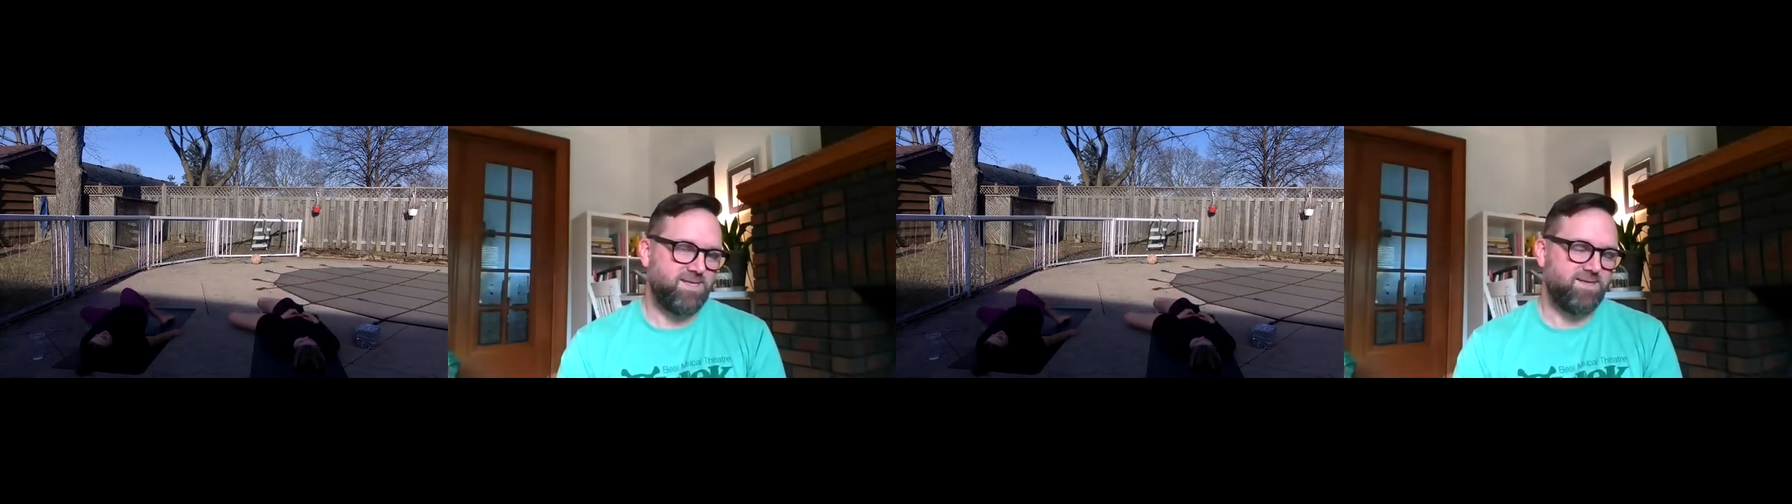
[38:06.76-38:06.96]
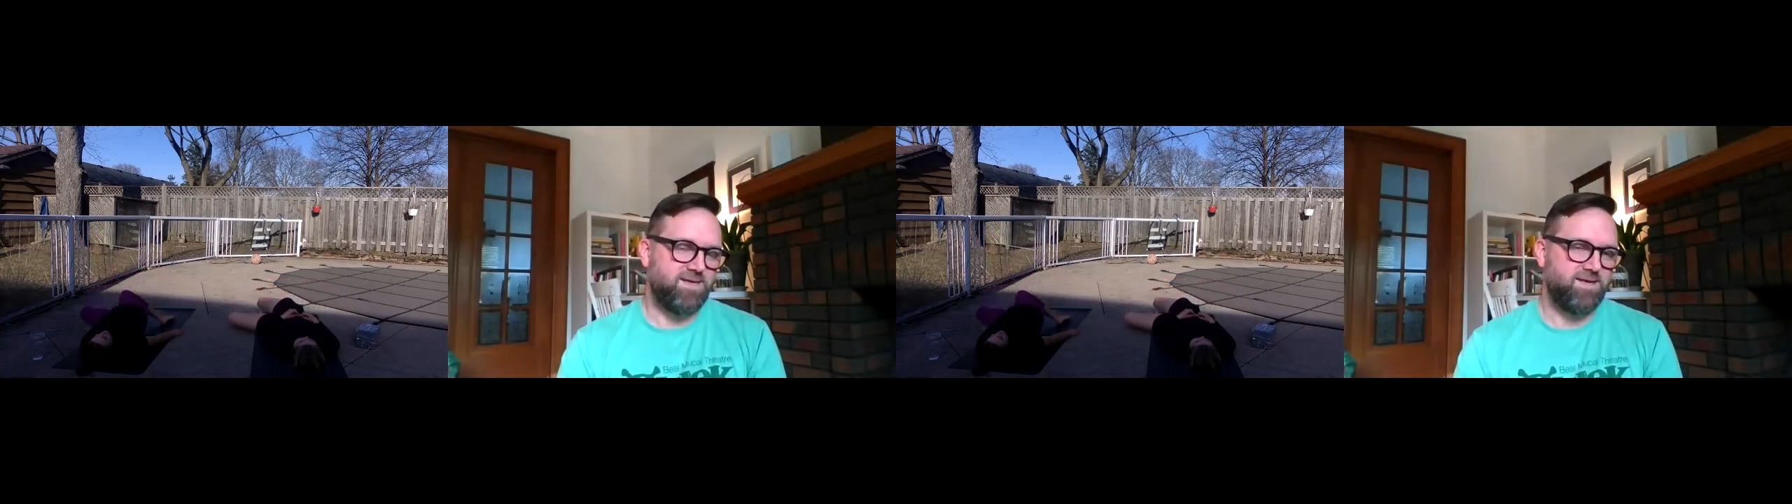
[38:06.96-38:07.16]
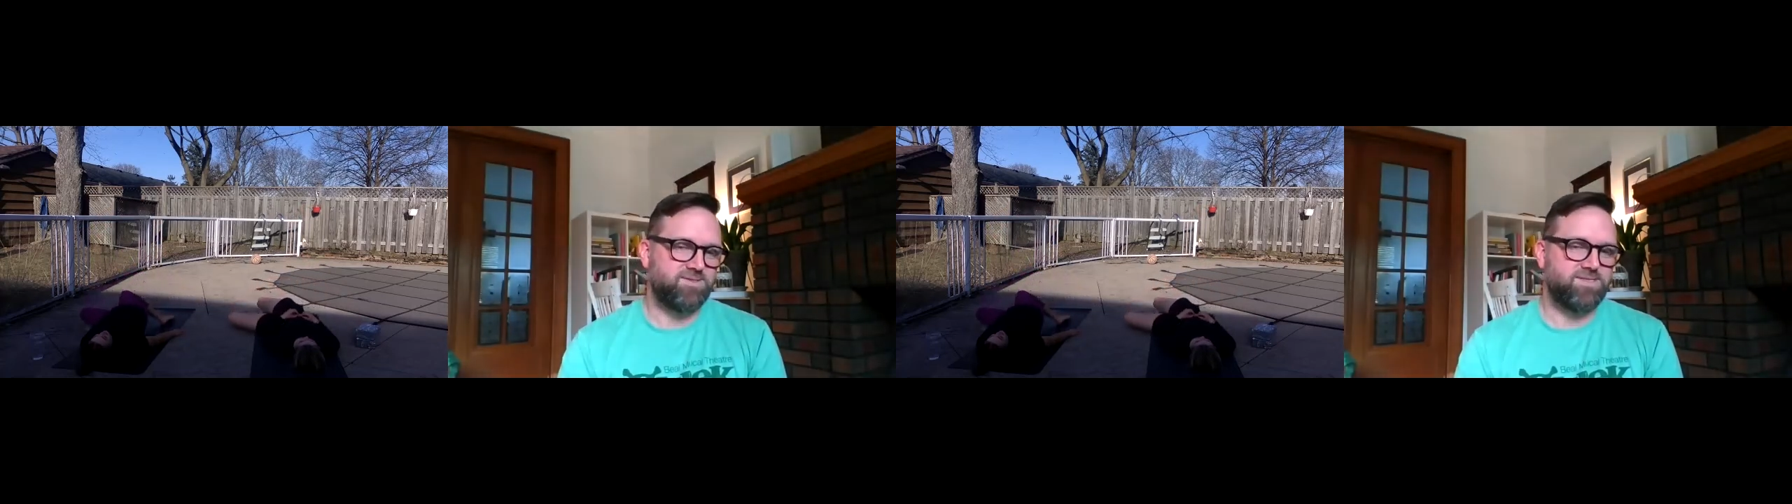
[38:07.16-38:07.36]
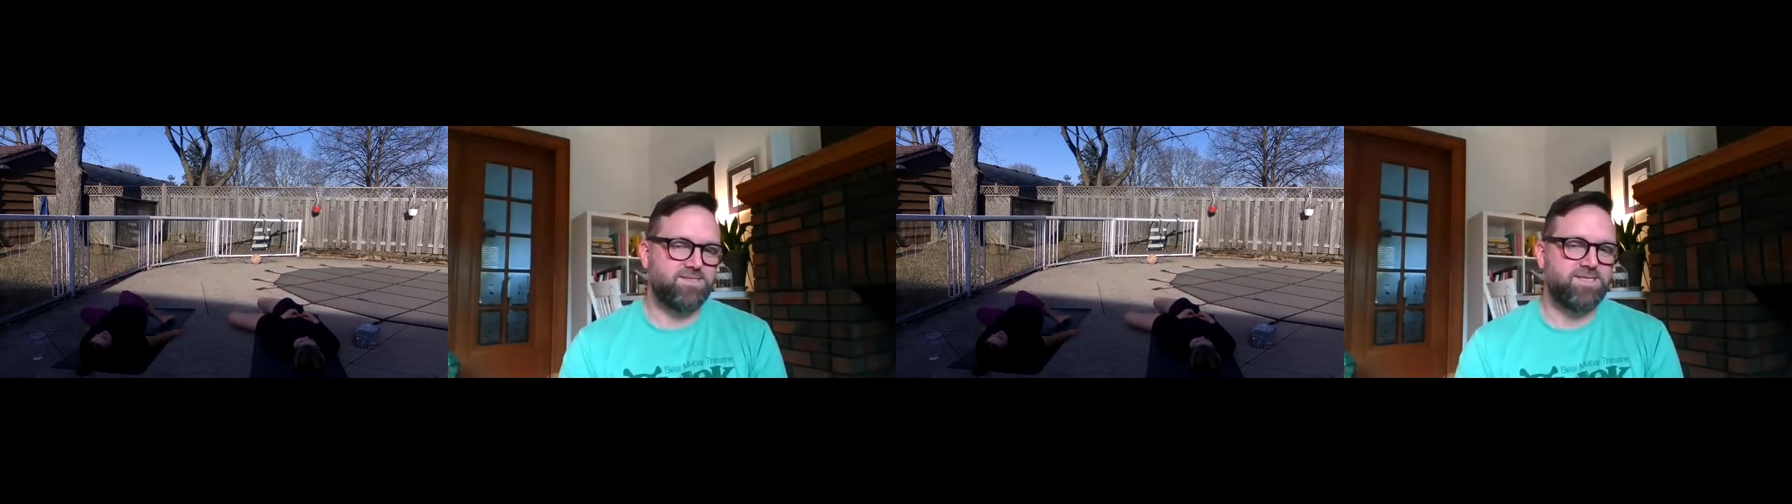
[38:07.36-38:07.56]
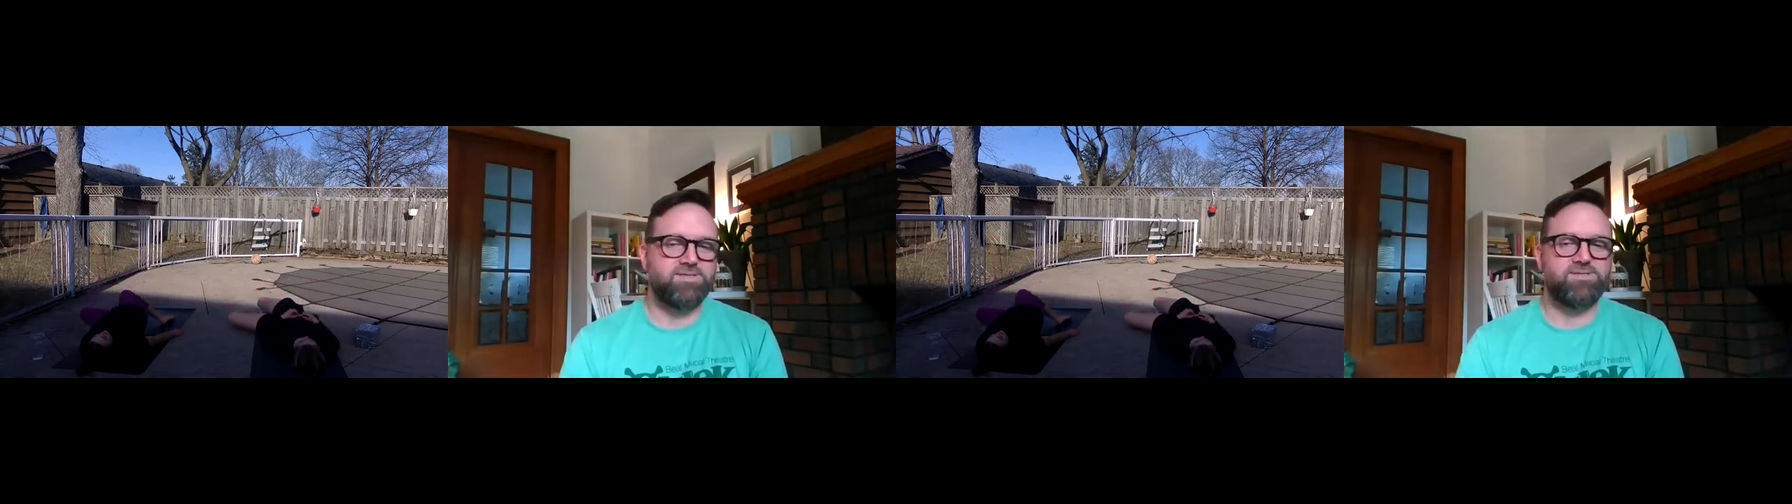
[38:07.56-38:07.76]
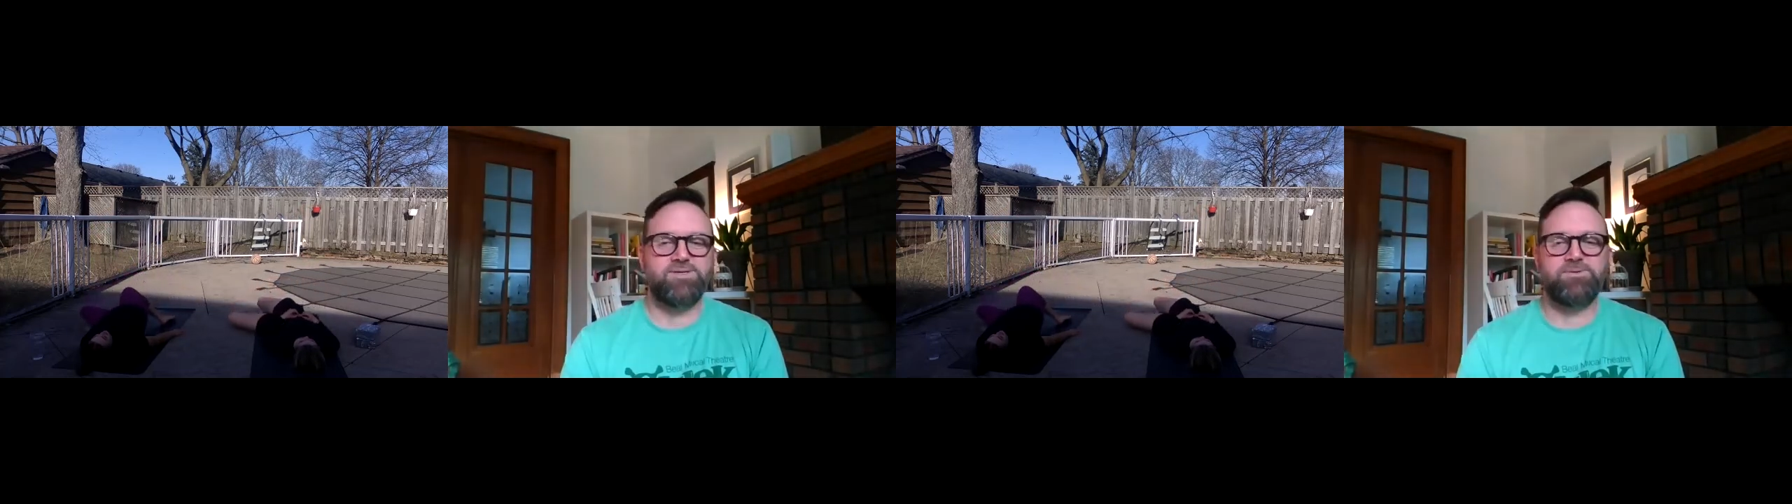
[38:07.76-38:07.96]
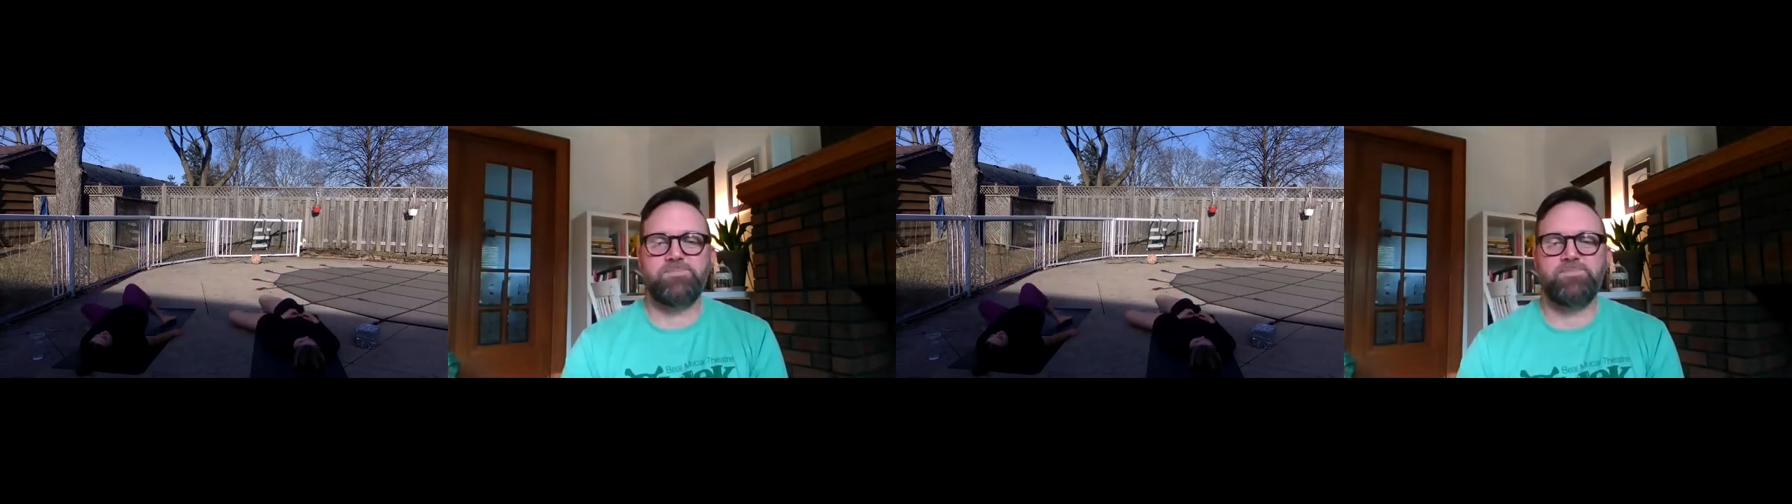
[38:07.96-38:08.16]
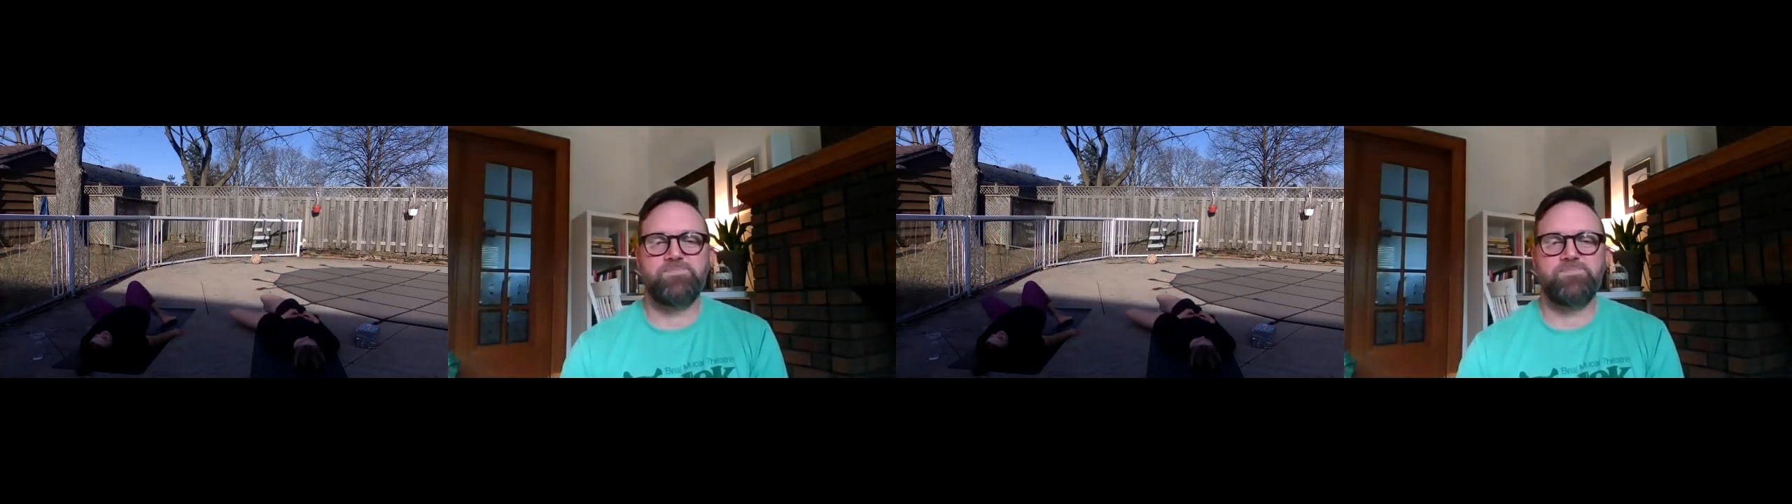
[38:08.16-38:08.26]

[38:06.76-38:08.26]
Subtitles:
Inhale to center.